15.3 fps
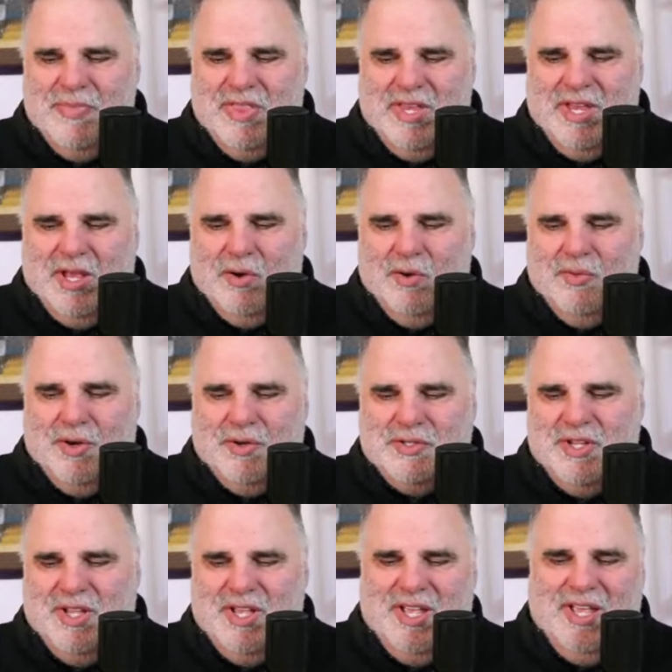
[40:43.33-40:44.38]

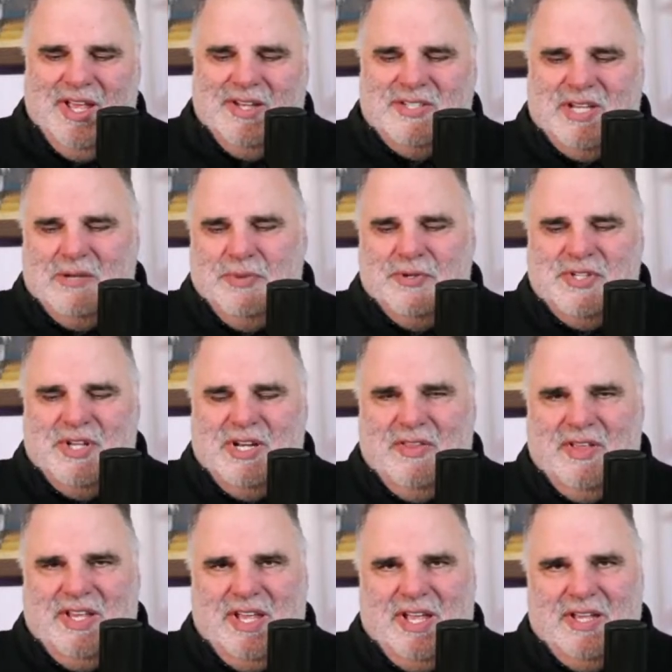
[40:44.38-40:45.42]
There's 10% of
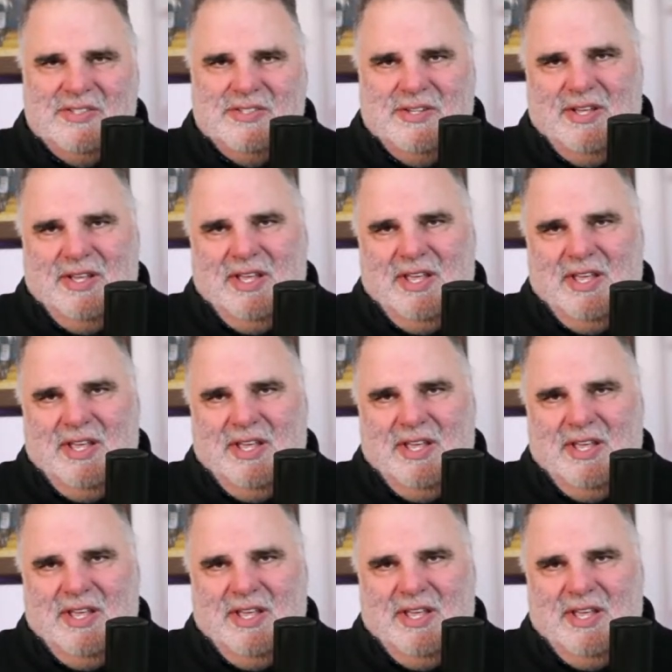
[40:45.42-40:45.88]
the kids